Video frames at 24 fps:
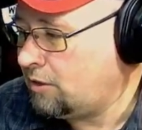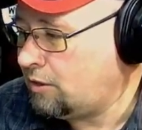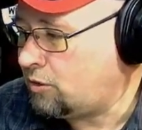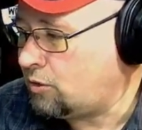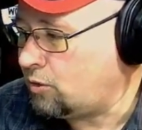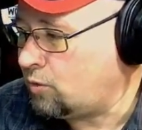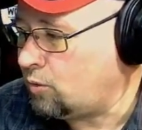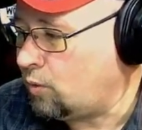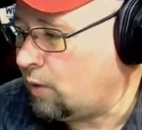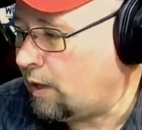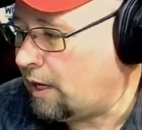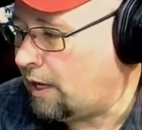
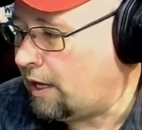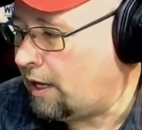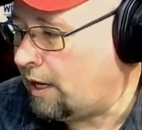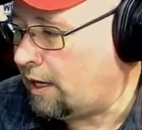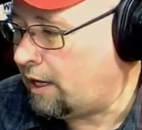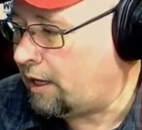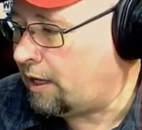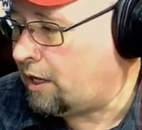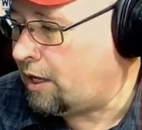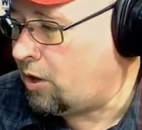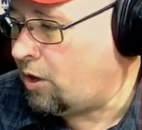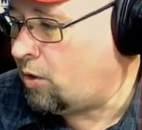to
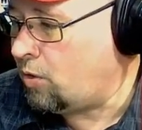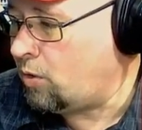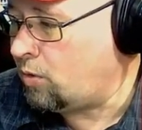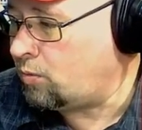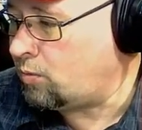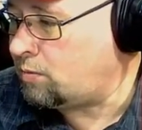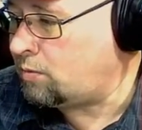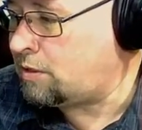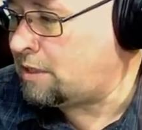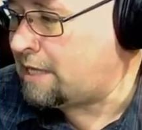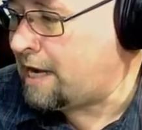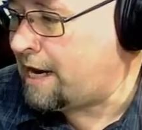go
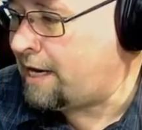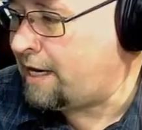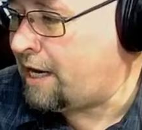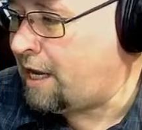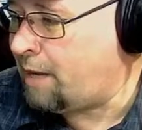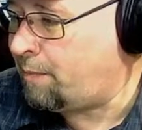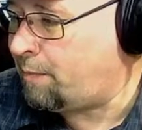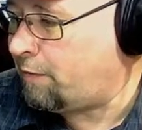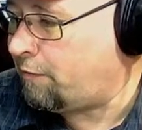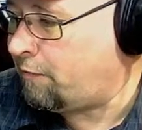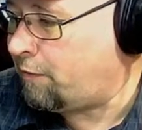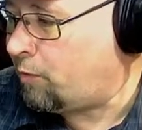sign
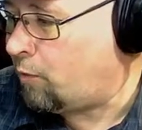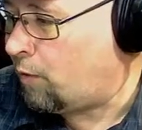up if you